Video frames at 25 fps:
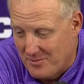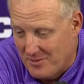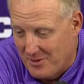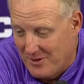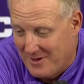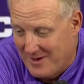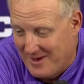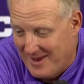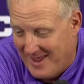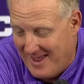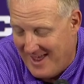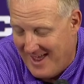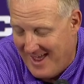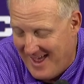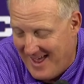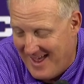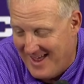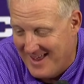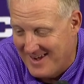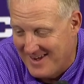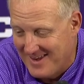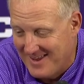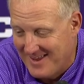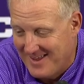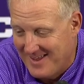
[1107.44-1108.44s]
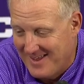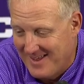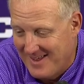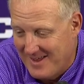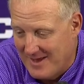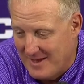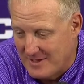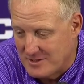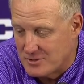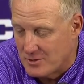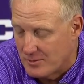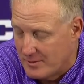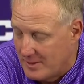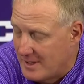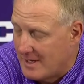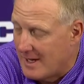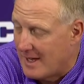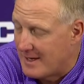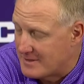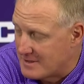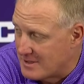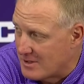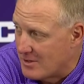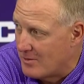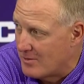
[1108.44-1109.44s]
really had, and so he
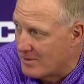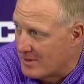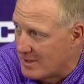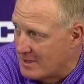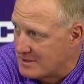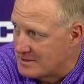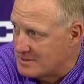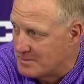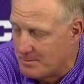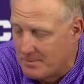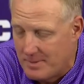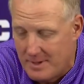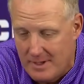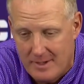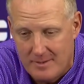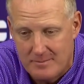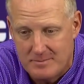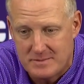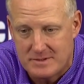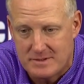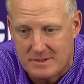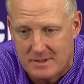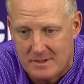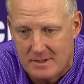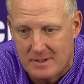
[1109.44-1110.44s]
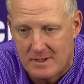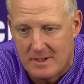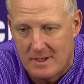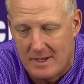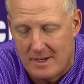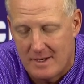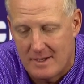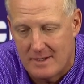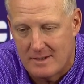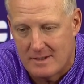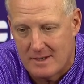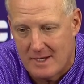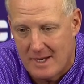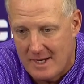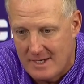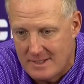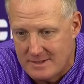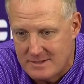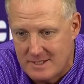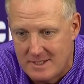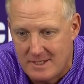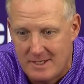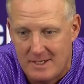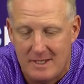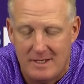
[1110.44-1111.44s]
got to go against Beebs and
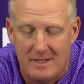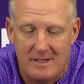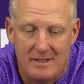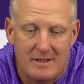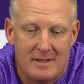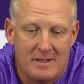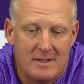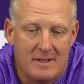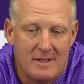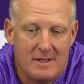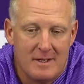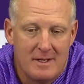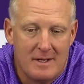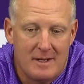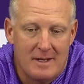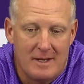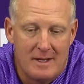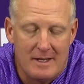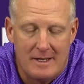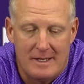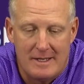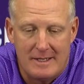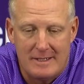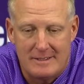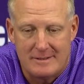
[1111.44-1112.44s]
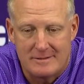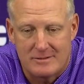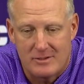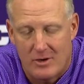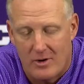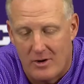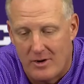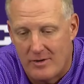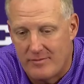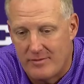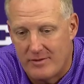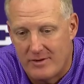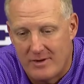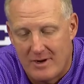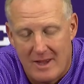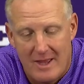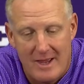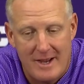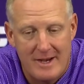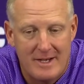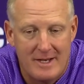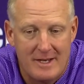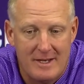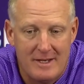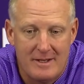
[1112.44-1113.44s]
KT, uh, Carver,
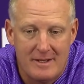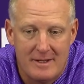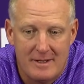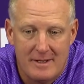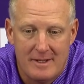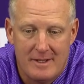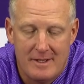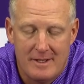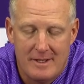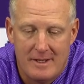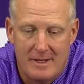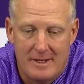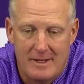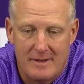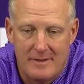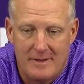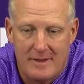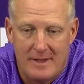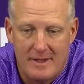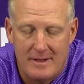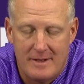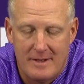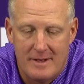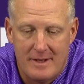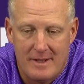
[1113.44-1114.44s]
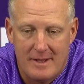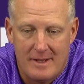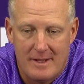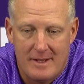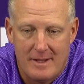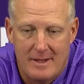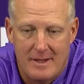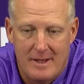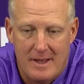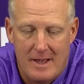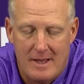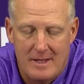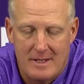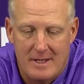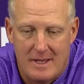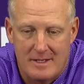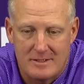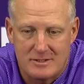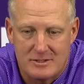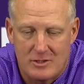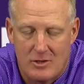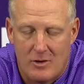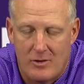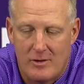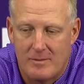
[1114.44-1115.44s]
Liney, and then uh, I, I,
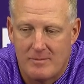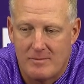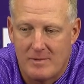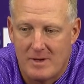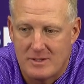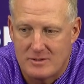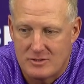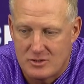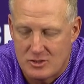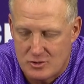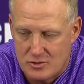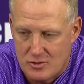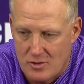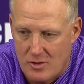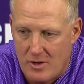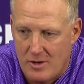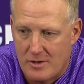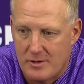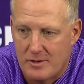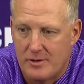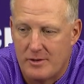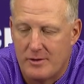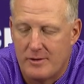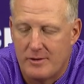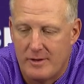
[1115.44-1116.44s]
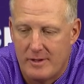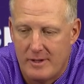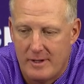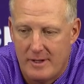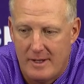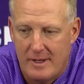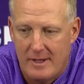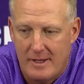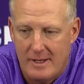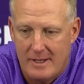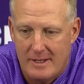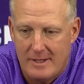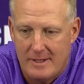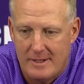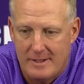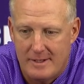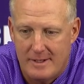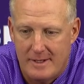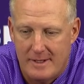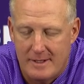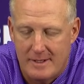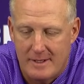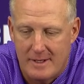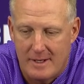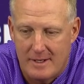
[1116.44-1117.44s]
saw him get stronger uh,
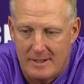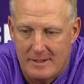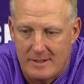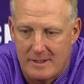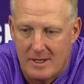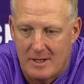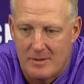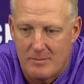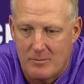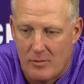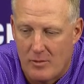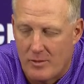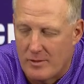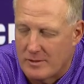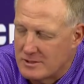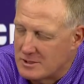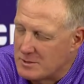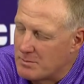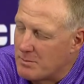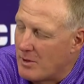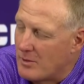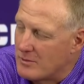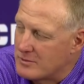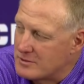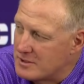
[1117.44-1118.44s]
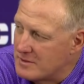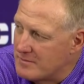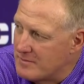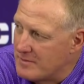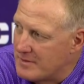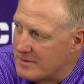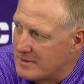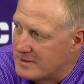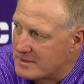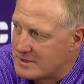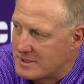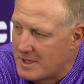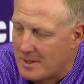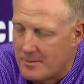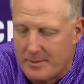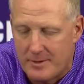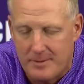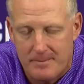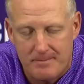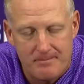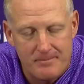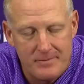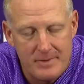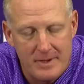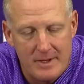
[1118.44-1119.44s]
and and get more explosive in the summer,